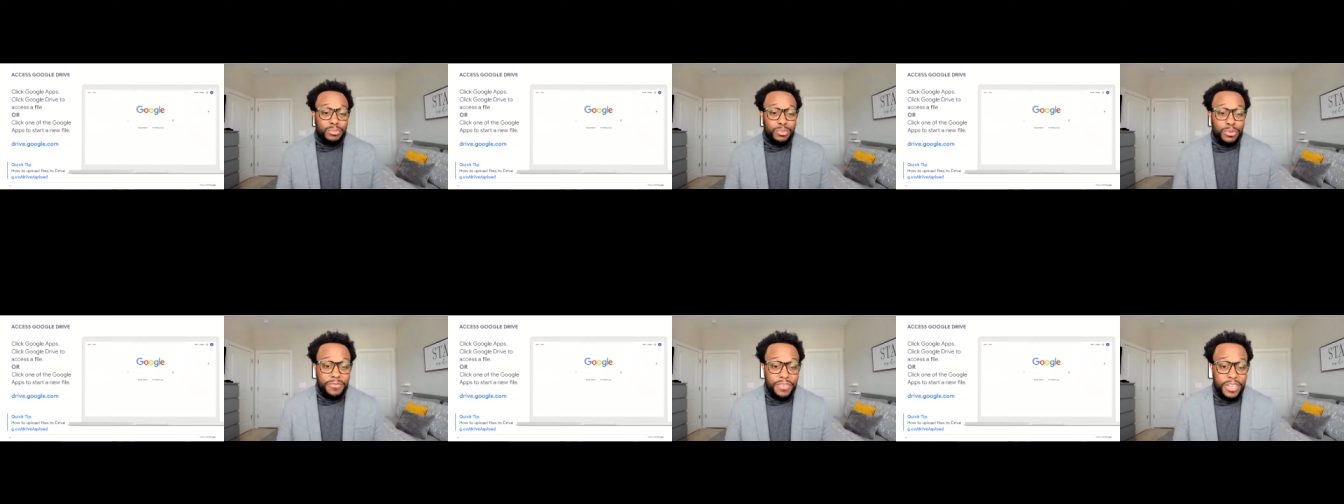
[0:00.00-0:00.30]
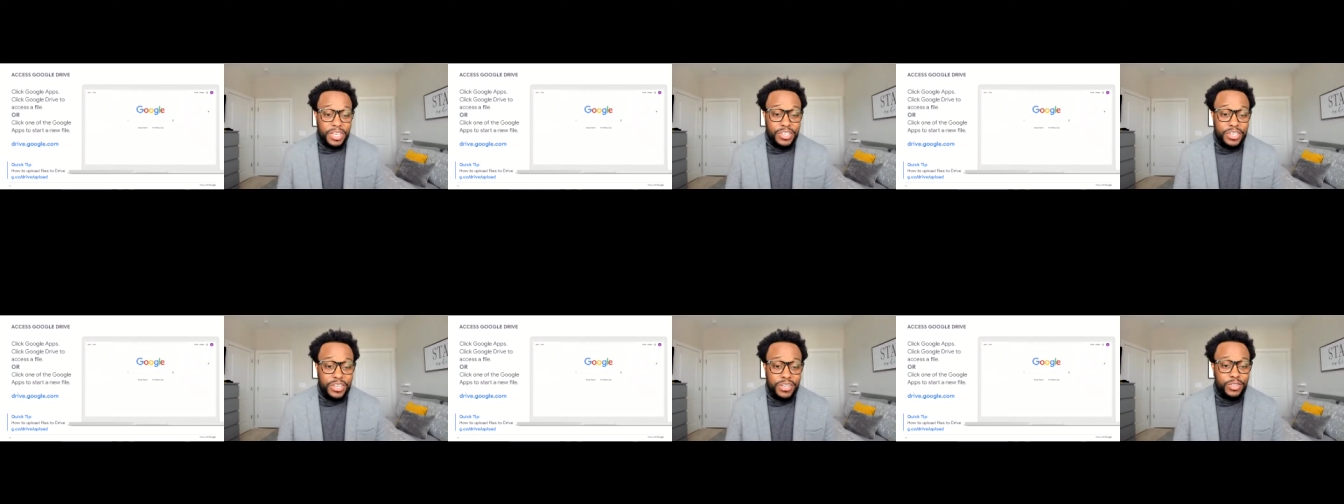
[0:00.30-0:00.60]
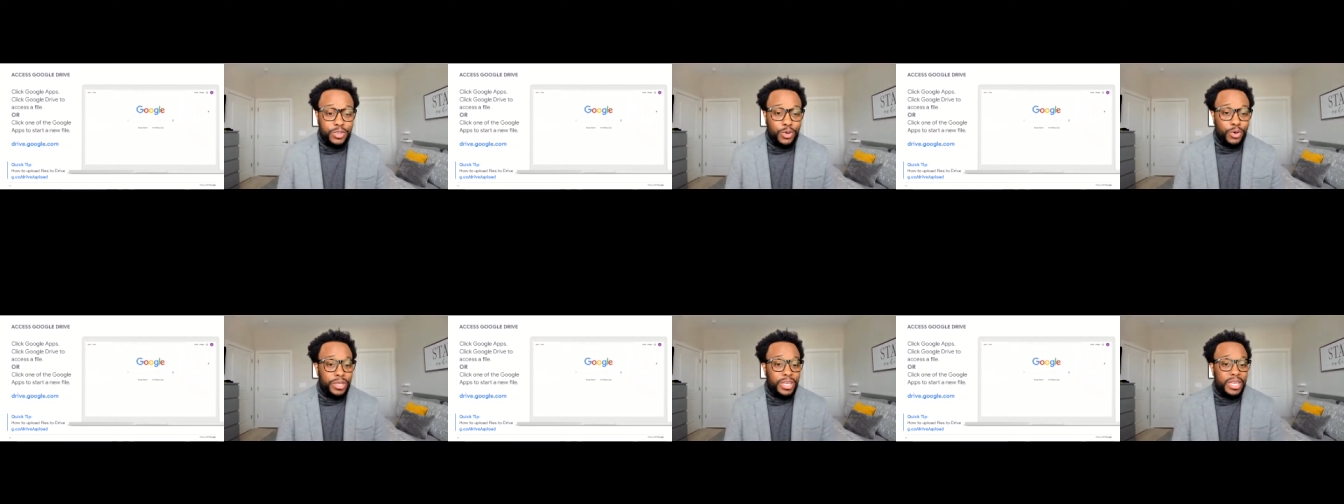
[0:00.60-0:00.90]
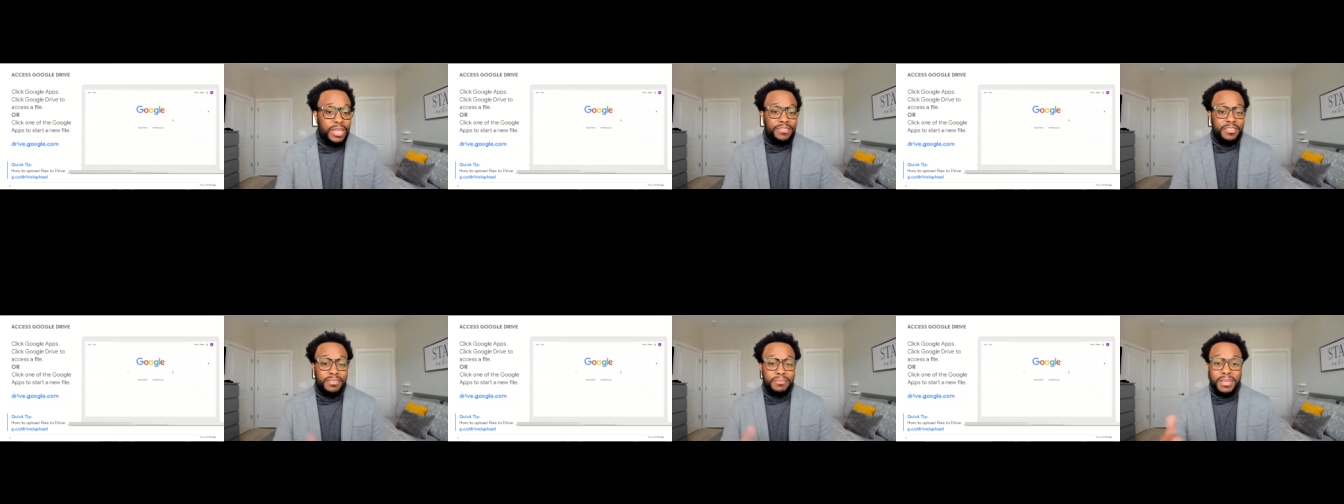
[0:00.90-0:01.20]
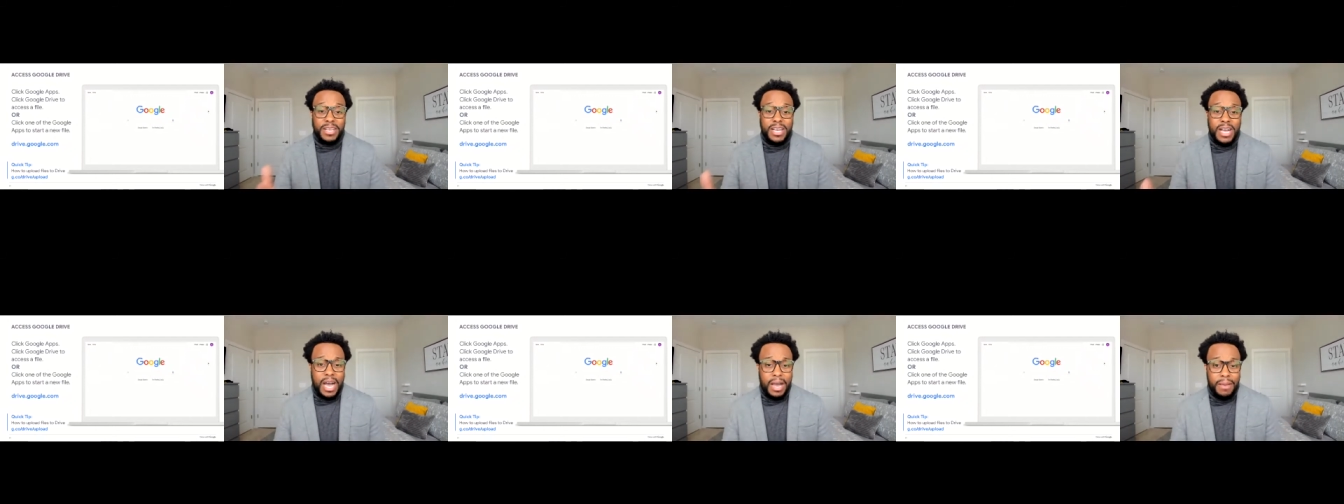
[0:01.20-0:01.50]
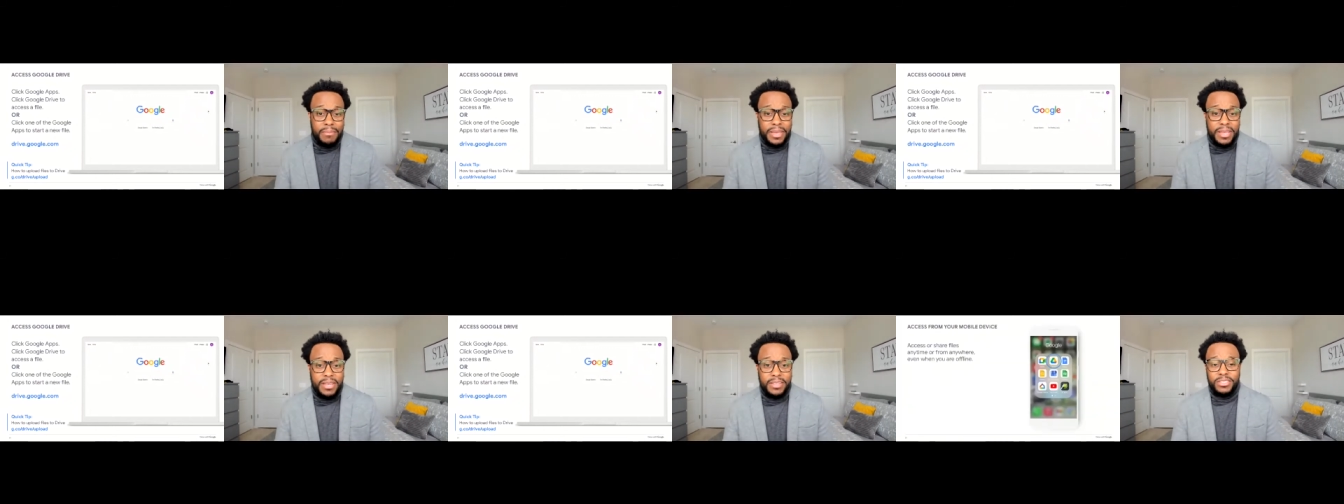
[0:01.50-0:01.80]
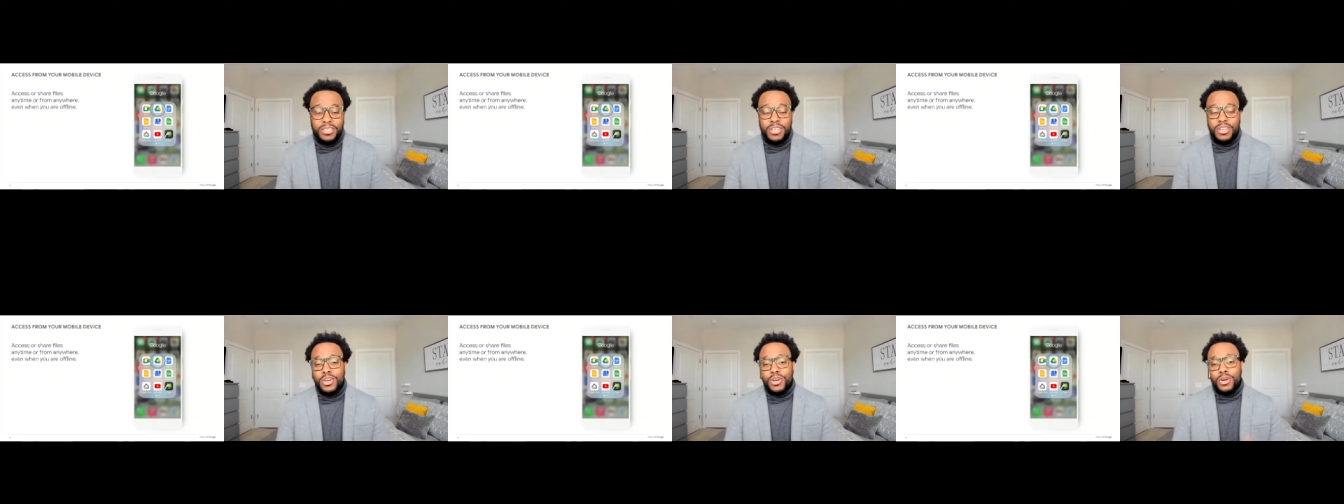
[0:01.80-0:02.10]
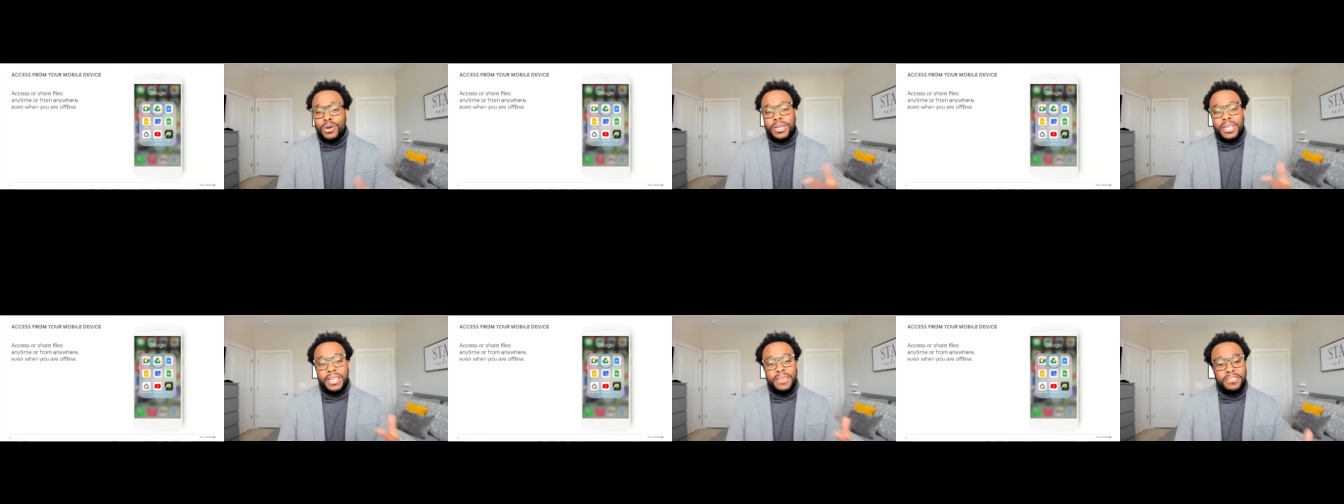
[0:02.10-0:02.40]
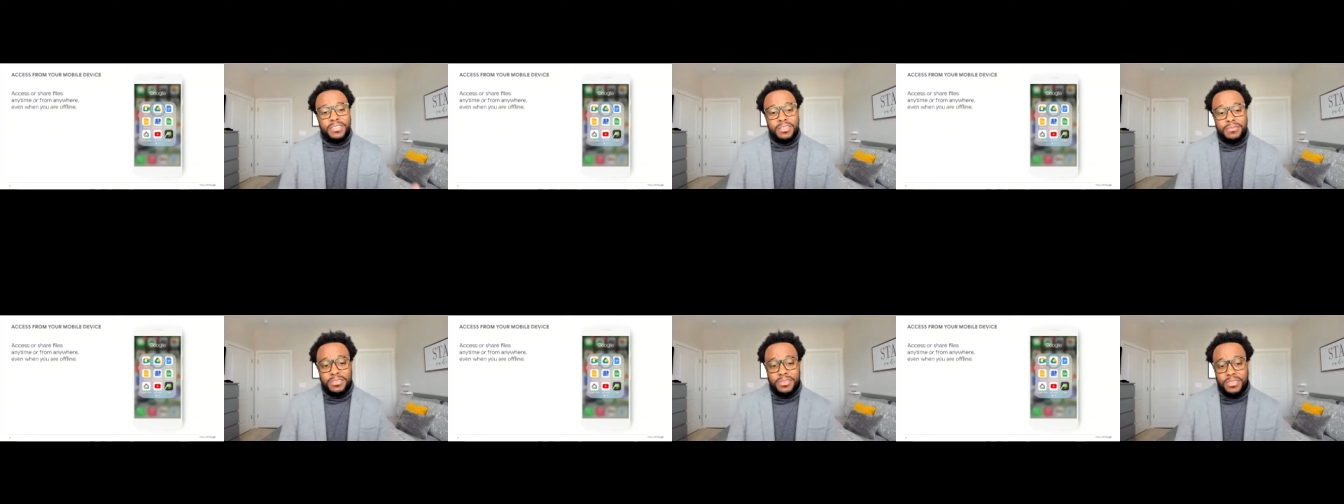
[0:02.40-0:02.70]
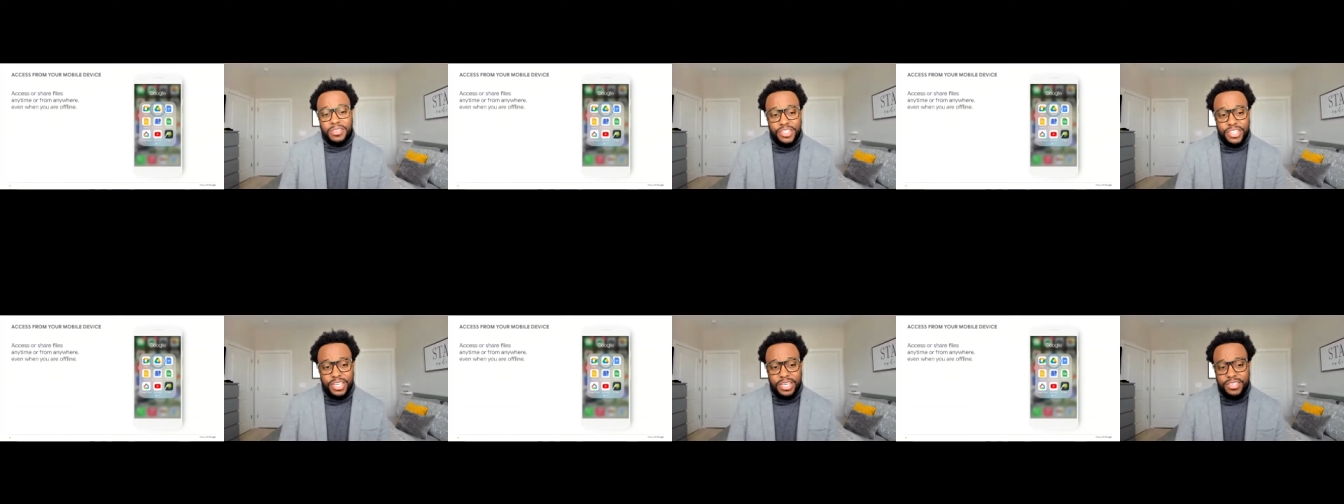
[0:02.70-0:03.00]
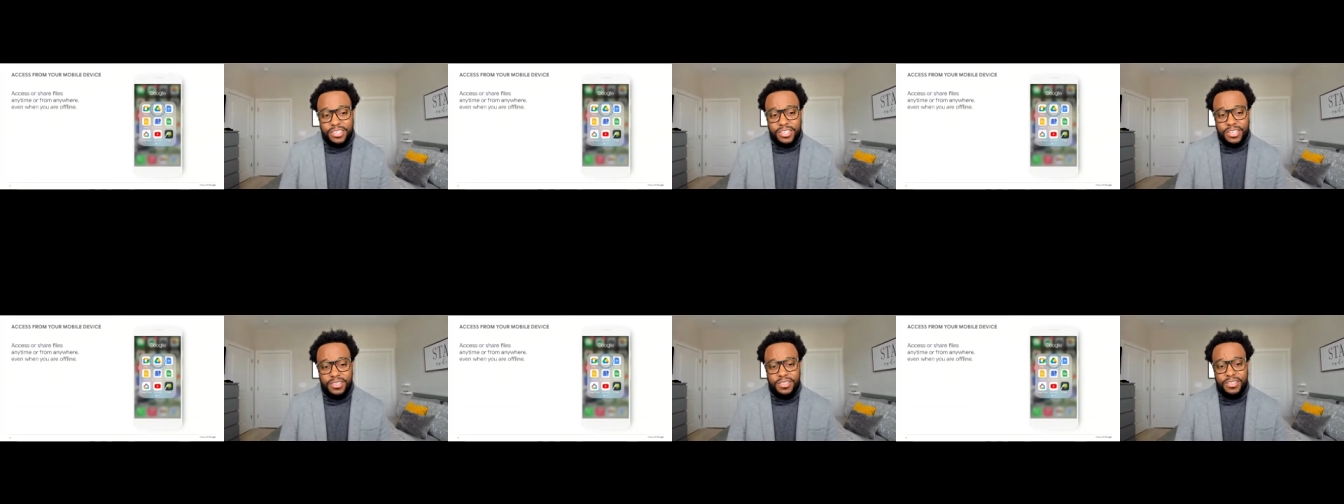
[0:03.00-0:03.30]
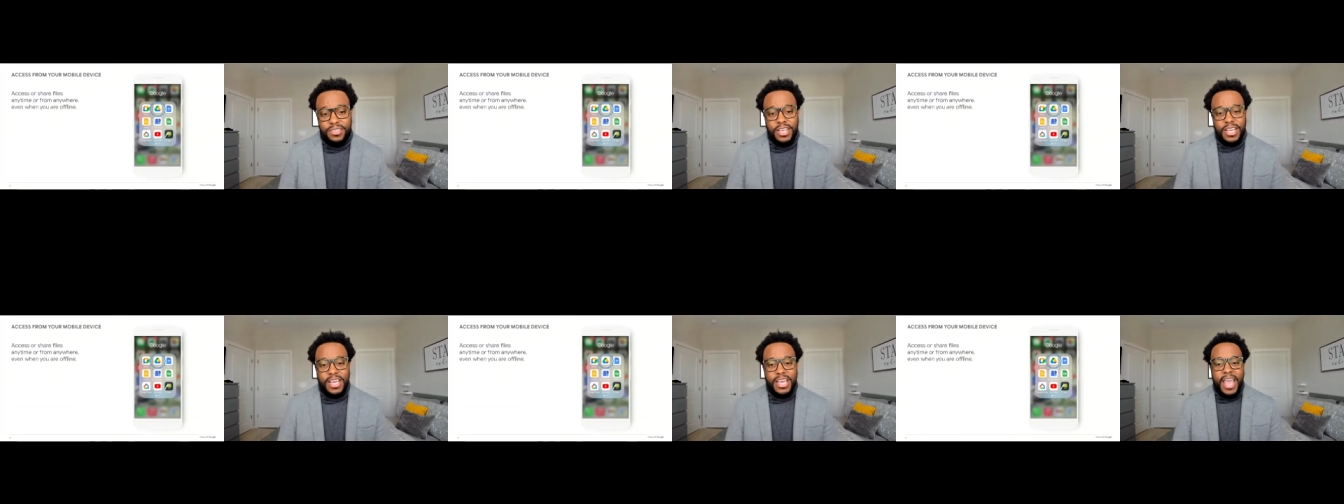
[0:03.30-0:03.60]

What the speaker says: revisions or give some comments or give some suggestions.